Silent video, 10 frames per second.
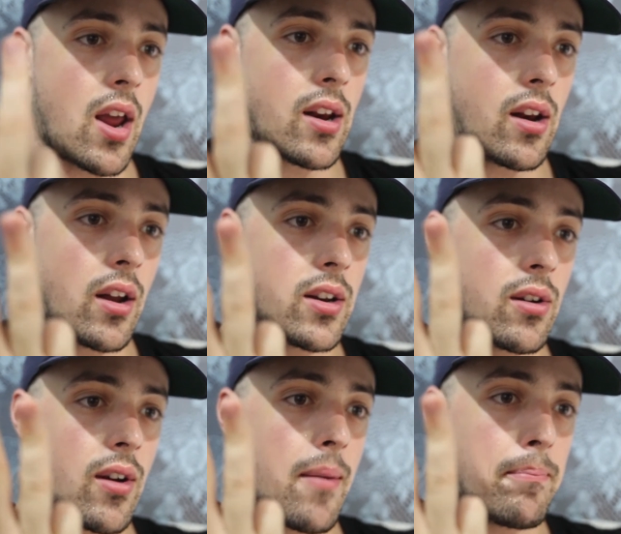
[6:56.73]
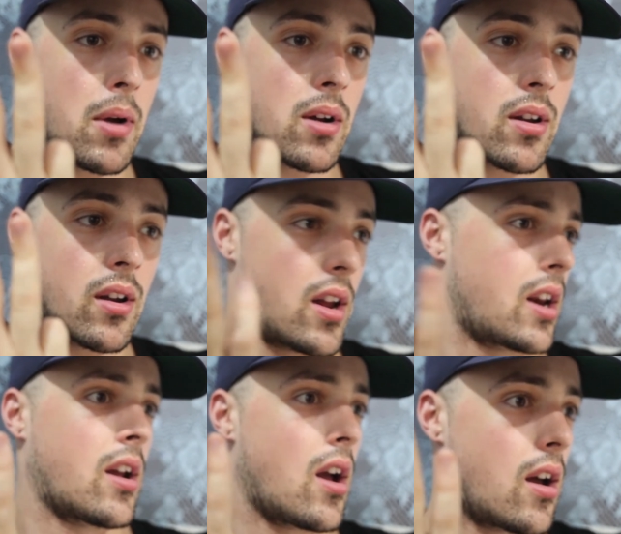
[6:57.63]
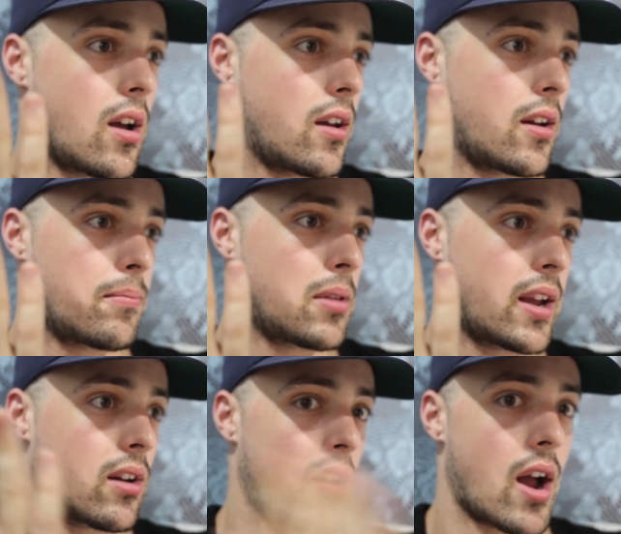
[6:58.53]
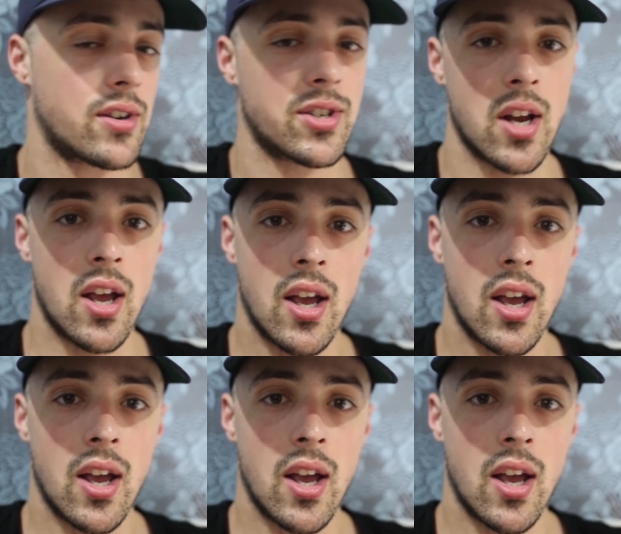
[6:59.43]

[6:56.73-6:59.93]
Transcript: and an underground bunker and a car and a plane crash.